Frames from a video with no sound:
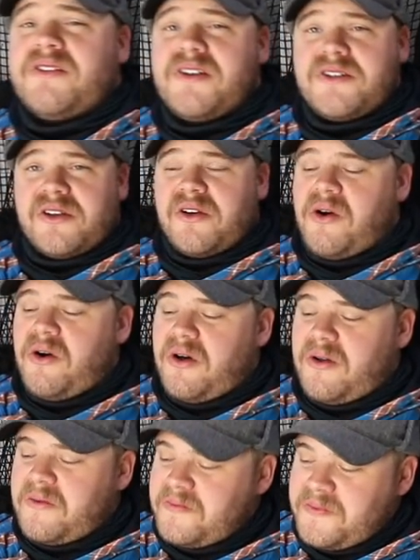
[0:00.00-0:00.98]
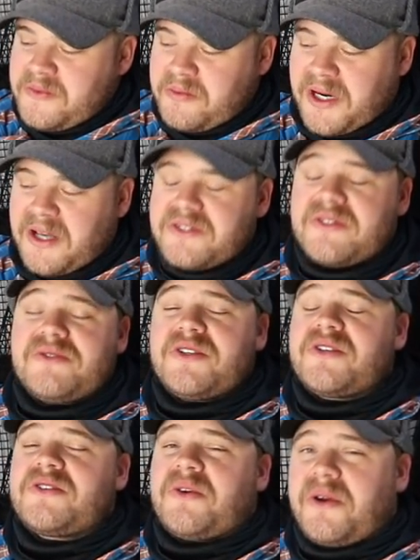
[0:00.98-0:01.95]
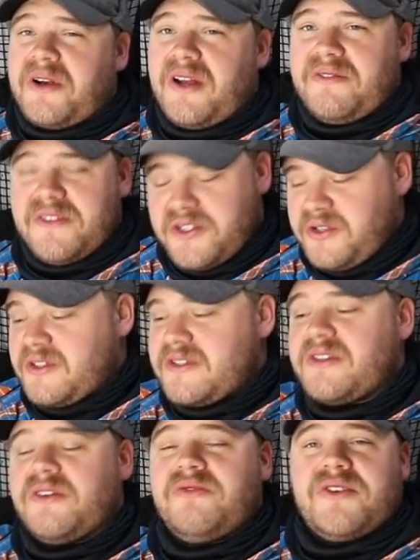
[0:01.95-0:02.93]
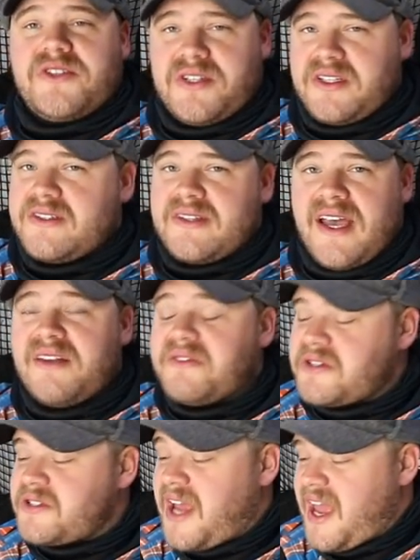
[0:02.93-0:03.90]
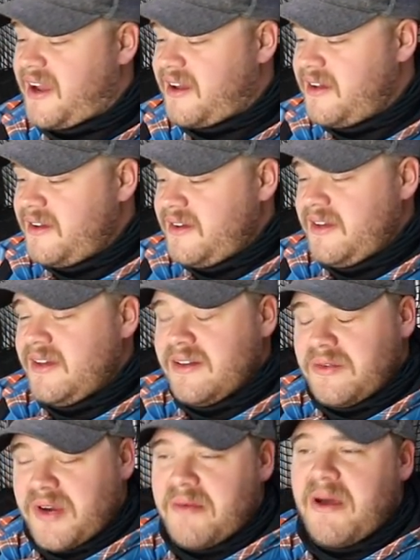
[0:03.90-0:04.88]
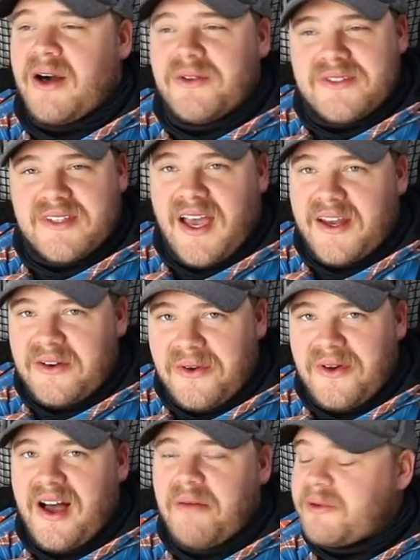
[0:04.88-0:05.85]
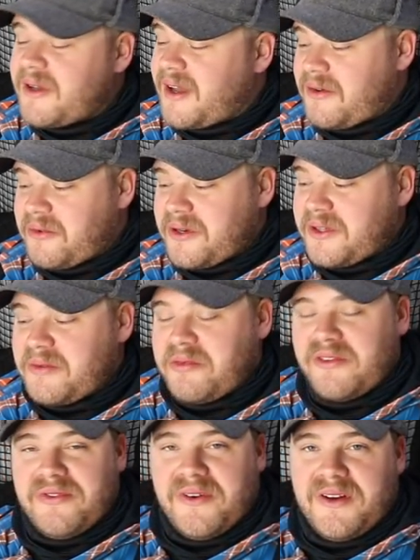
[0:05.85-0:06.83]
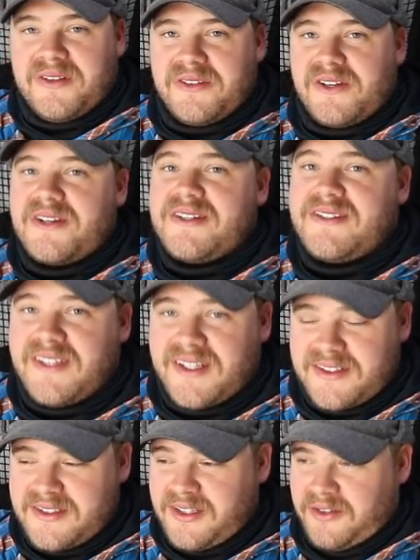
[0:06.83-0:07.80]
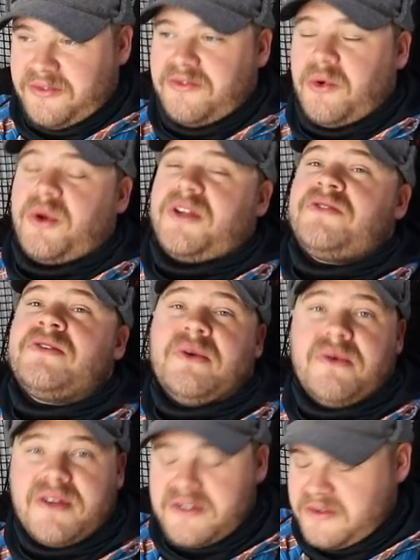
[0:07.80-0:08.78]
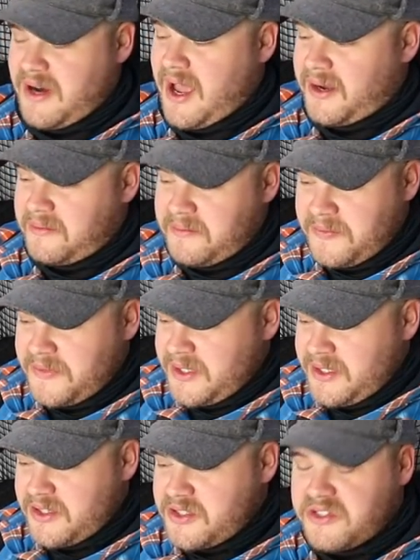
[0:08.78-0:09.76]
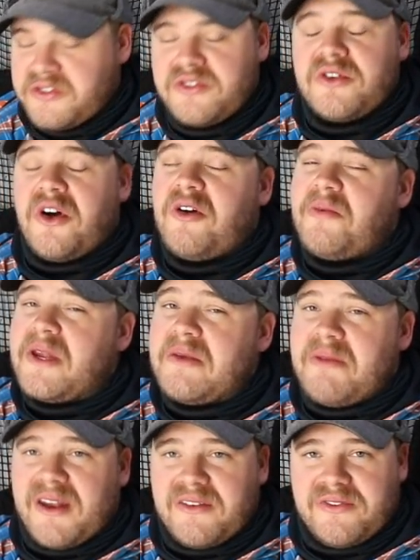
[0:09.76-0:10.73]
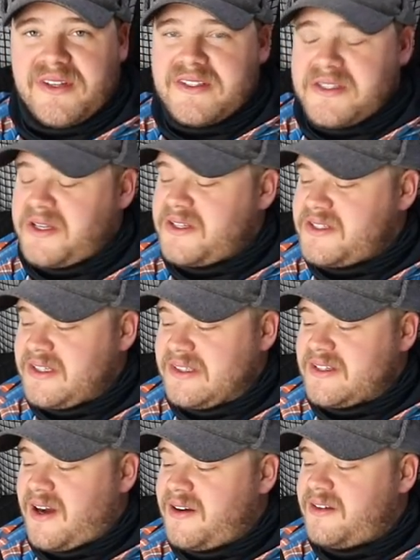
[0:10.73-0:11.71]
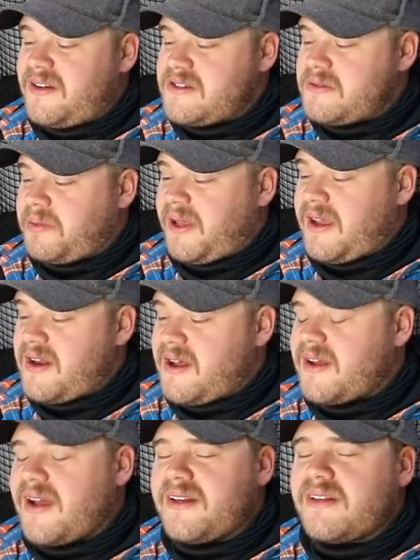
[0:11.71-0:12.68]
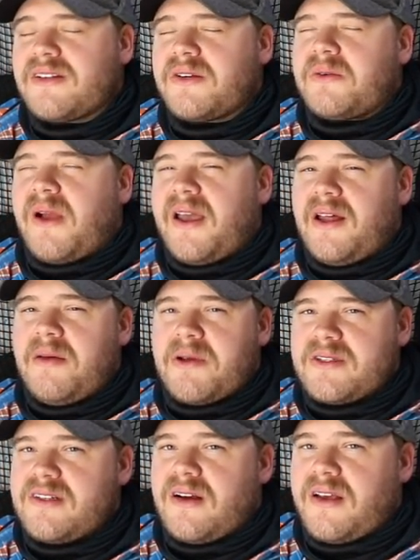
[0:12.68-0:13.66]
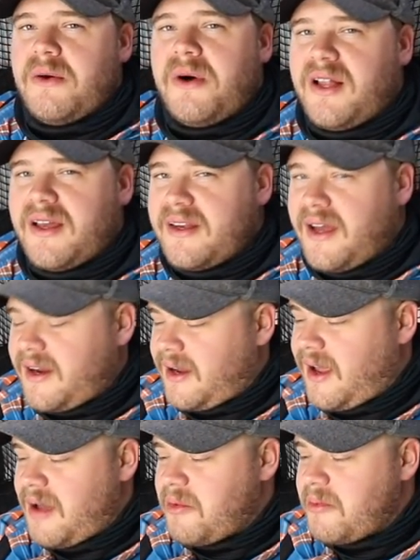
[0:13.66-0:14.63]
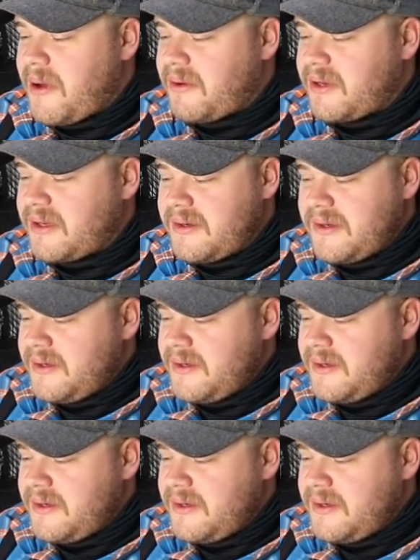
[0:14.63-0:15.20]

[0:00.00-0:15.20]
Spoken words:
reach your hole, but also just short enough that you can still fish it inside of a shack. When I'm outside hole hopping, I really prefer a 36 to 42 inch rod. There's just so many benefits, and it's hard to explain. I did a little write-up on targetwalleye.com about it,